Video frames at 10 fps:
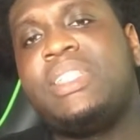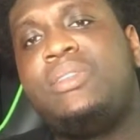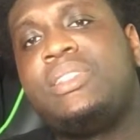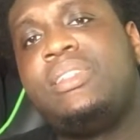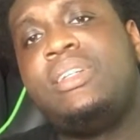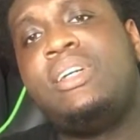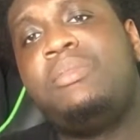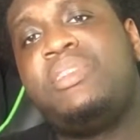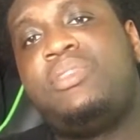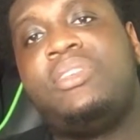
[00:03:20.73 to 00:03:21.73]
Also,
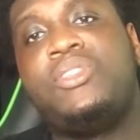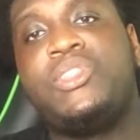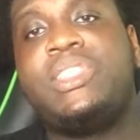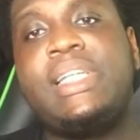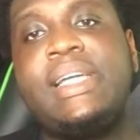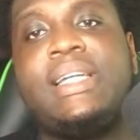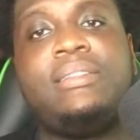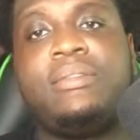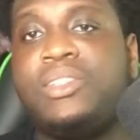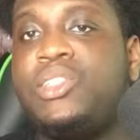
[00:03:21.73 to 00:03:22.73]
it'll be front row
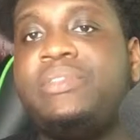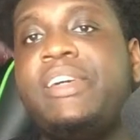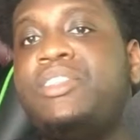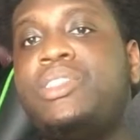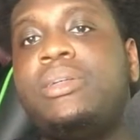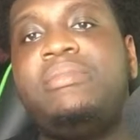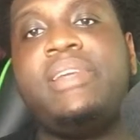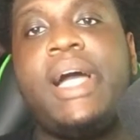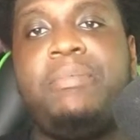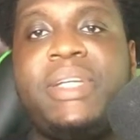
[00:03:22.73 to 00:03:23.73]
seating, because very top
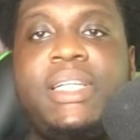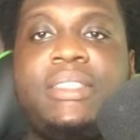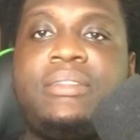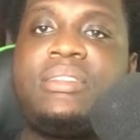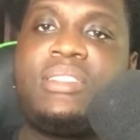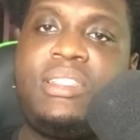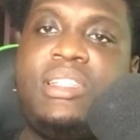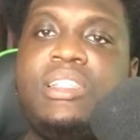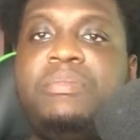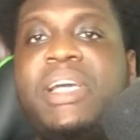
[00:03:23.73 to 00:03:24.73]
VIP,
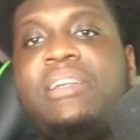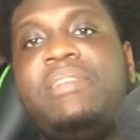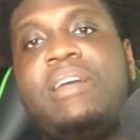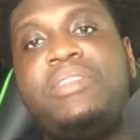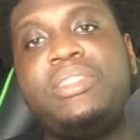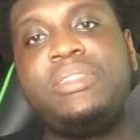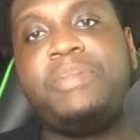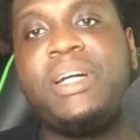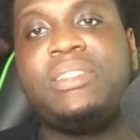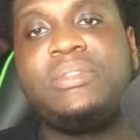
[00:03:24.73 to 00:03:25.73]
you paid
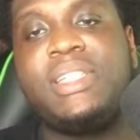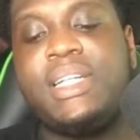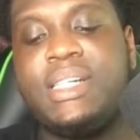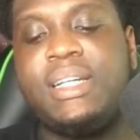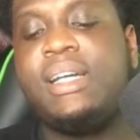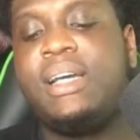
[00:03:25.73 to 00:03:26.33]
£500 for that.